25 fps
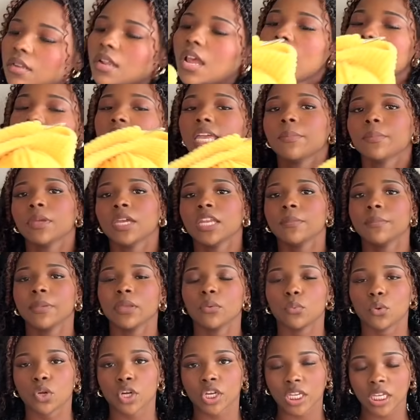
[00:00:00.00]
I am gonna be
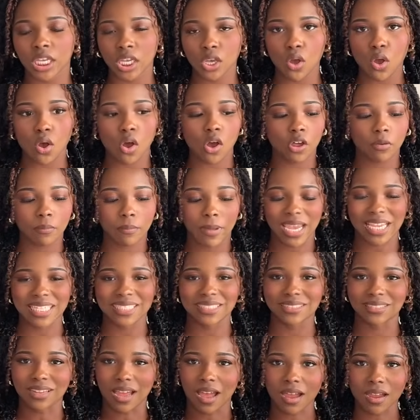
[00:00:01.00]
working on my
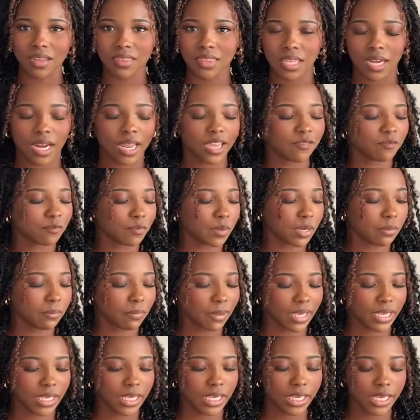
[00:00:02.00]
duck that I have been
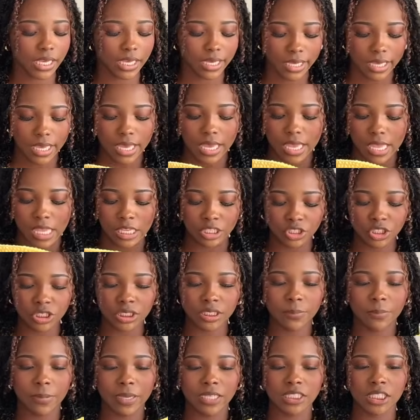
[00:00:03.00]
making. It's
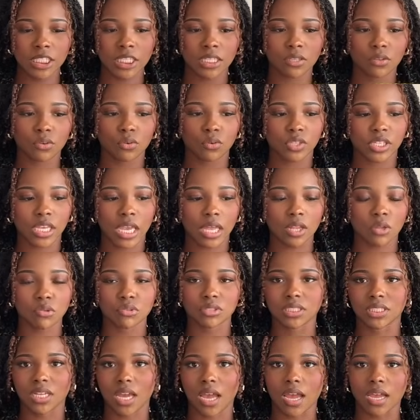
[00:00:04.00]
just a basic little yellow
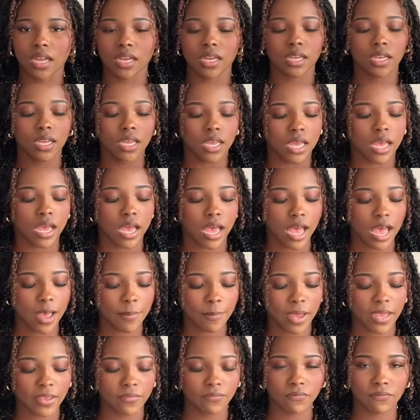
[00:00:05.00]
duck.
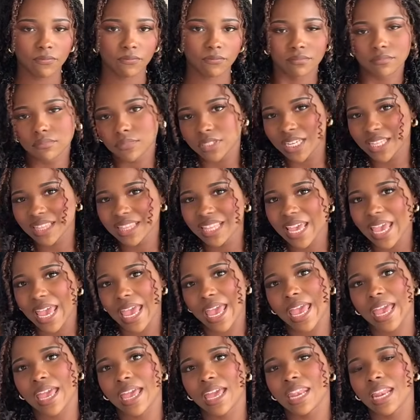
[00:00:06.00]
I did the
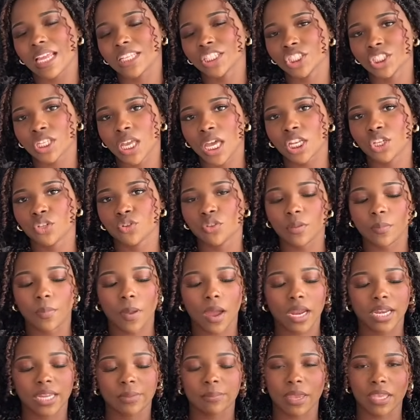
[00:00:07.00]
head, I just gotta do the
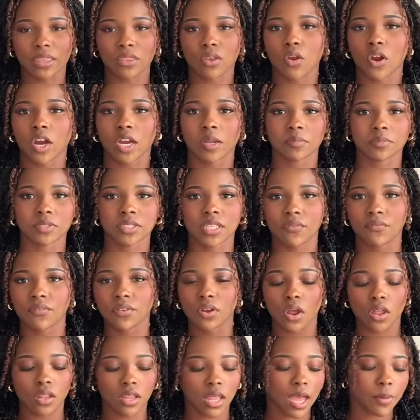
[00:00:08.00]
body, make the arms, stuff
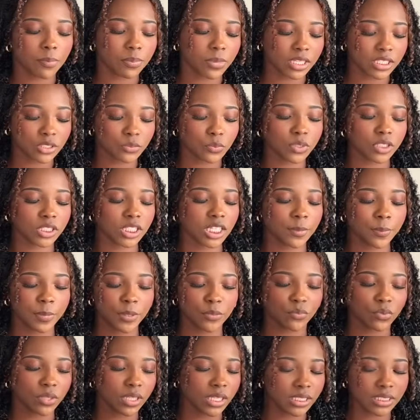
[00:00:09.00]
it all up. This one's gonna
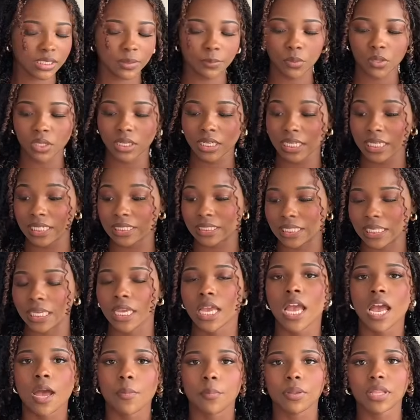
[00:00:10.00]
be really simple and easy,
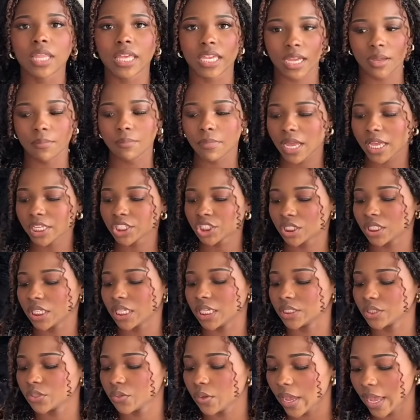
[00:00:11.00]
but like imagine
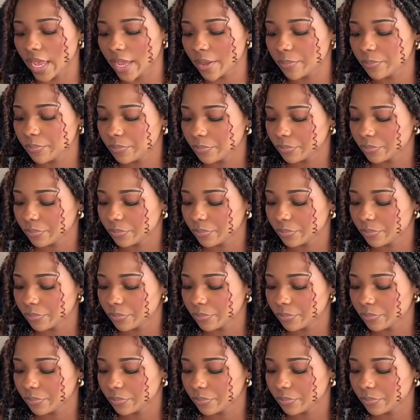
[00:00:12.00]
this, okay?